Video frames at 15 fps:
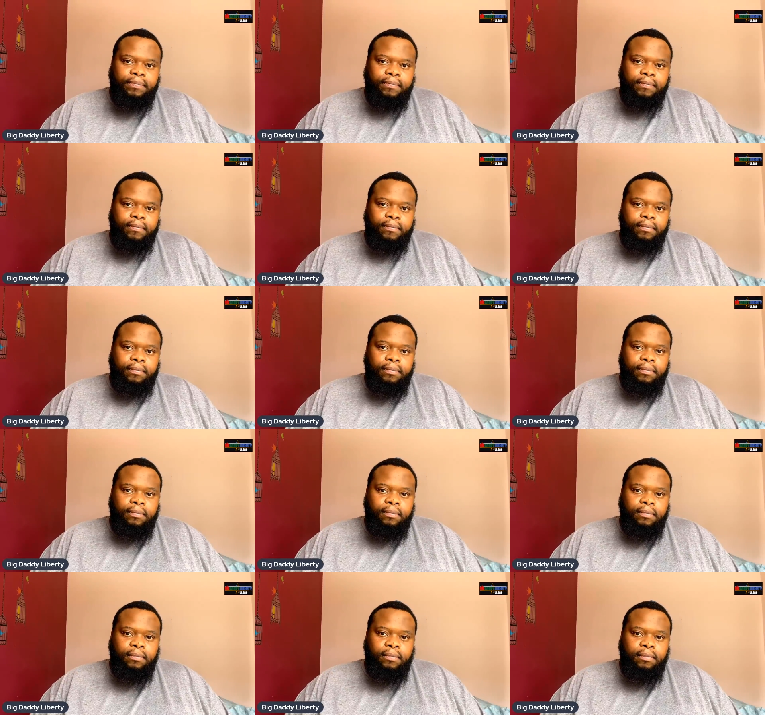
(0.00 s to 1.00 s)

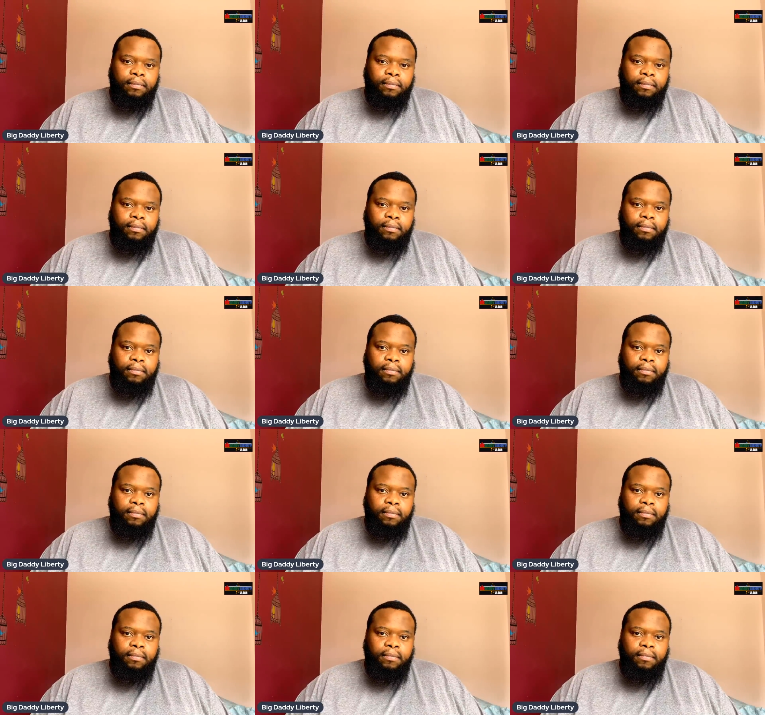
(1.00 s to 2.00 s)

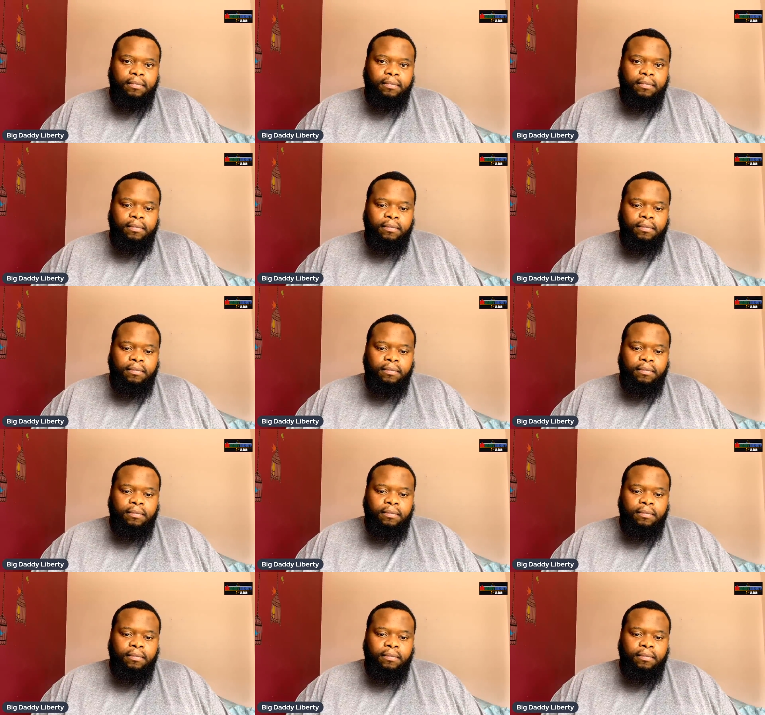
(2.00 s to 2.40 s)
[no speech]